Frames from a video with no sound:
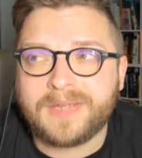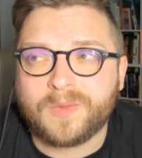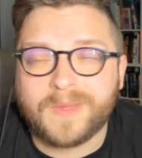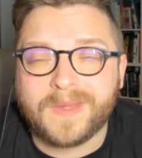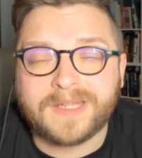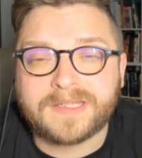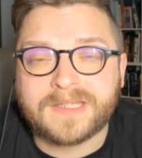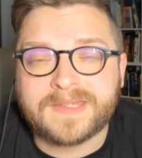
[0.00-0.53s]

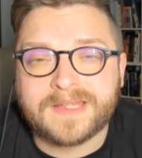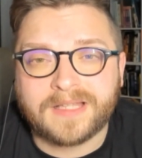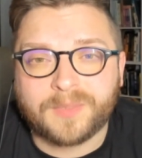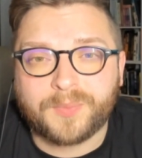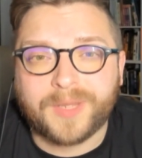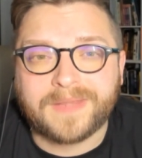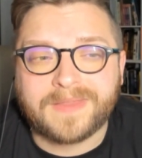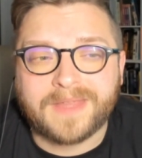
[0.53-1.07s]
We get to
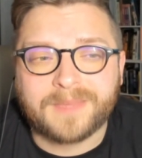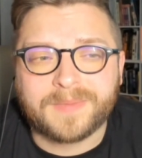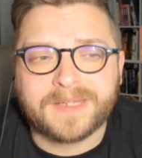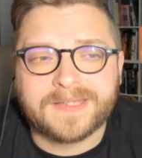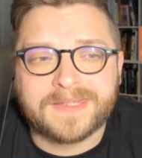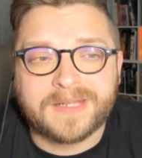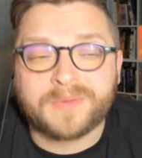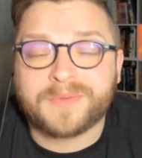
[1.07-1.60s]
celebrate that,
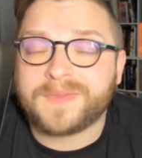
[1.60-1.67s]
because I don't